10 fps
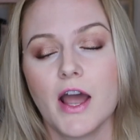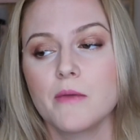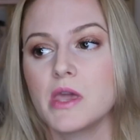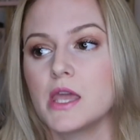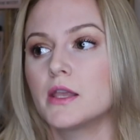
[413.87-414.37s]
I
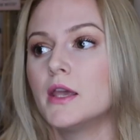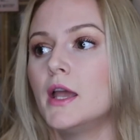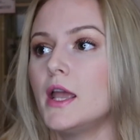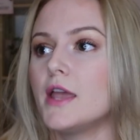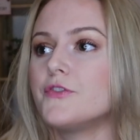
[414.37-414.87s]
mean,
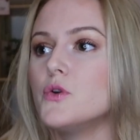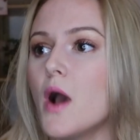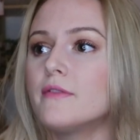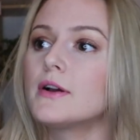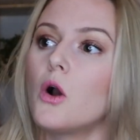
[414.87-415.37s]
if you
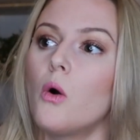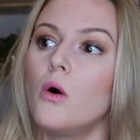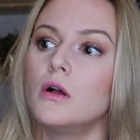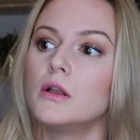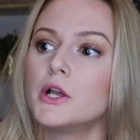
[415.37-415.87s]
have a
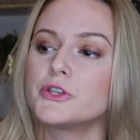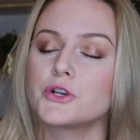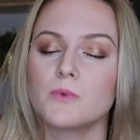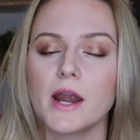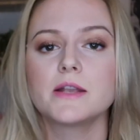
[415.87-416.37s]
goal to
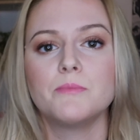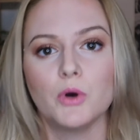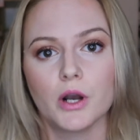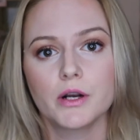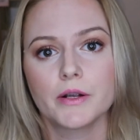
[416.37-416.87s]
write a
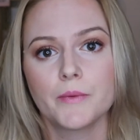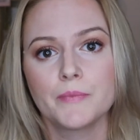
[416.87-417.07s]
book,